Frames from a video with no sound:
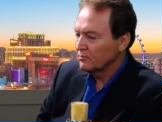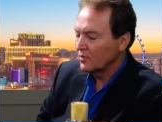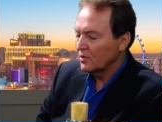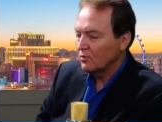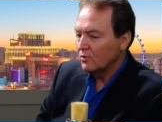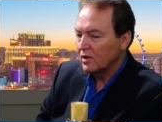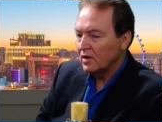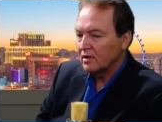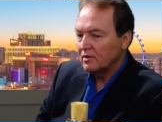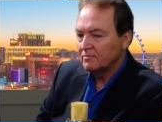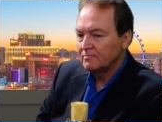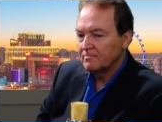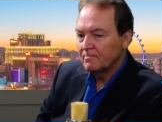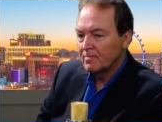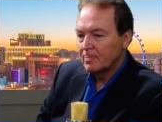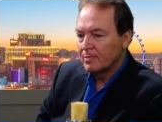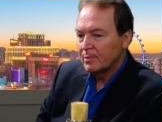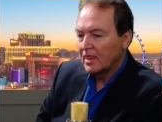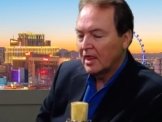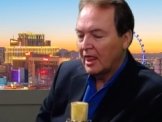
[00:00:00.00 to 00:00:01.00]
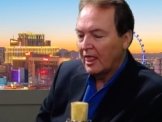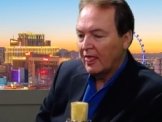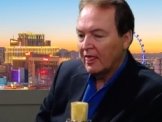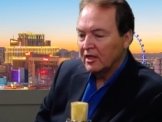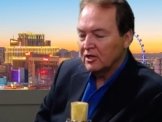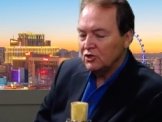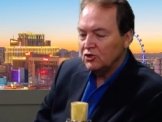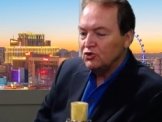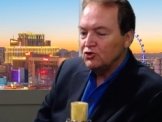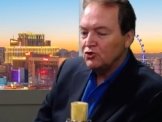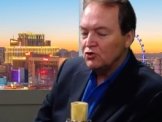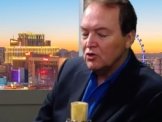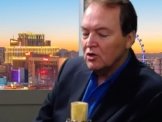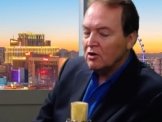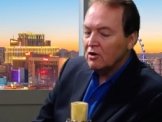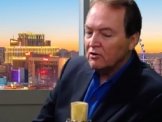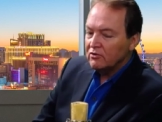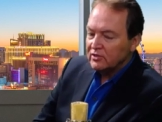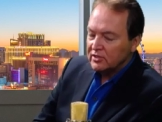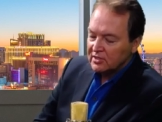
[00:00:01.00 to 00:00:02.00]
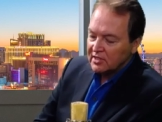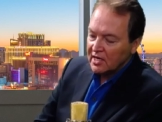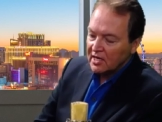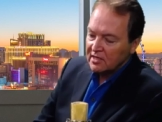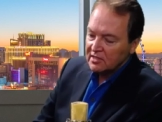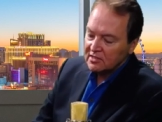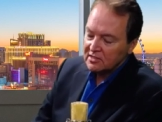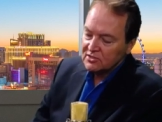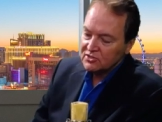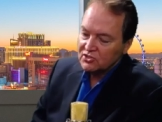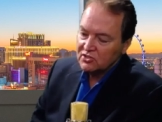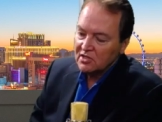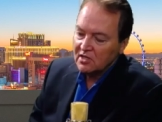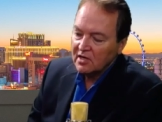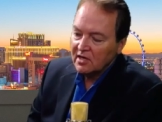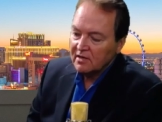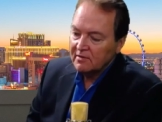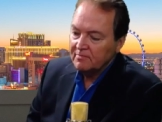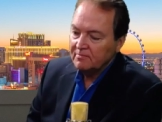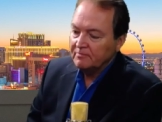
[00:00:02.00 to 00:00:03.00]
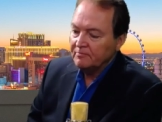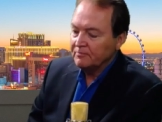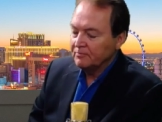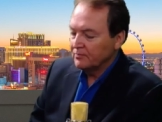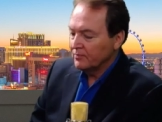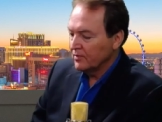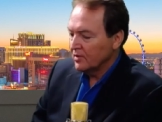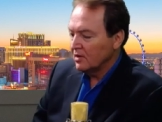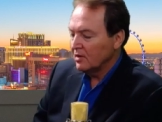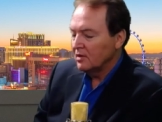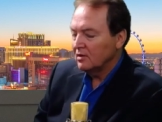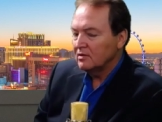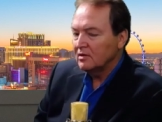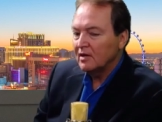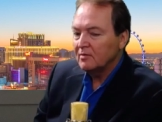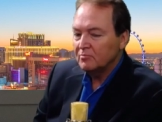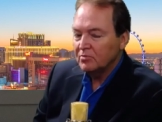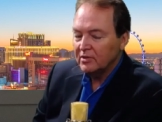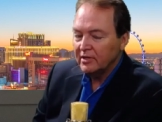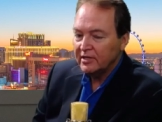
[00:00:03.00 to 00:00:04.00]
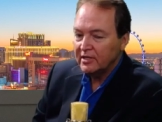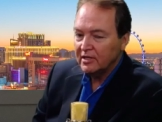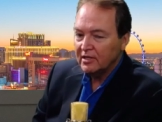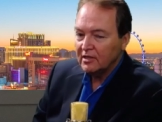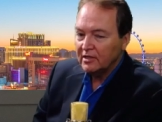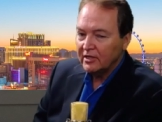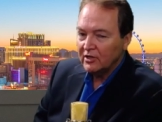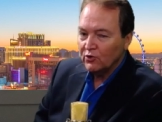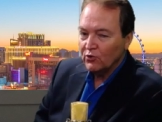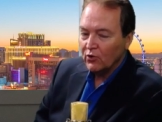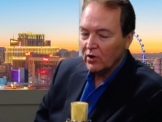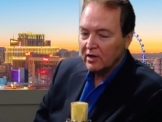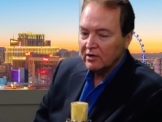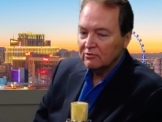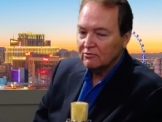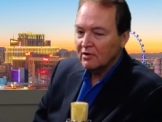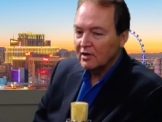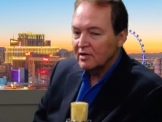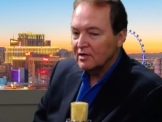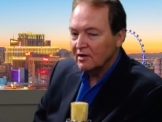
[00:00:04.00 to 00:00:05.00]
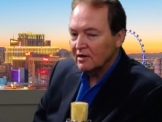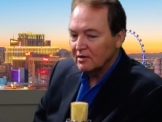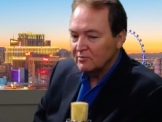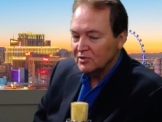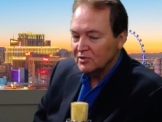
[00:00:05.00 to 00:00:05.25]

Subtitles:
Wow. You do know that is not politically correct right now to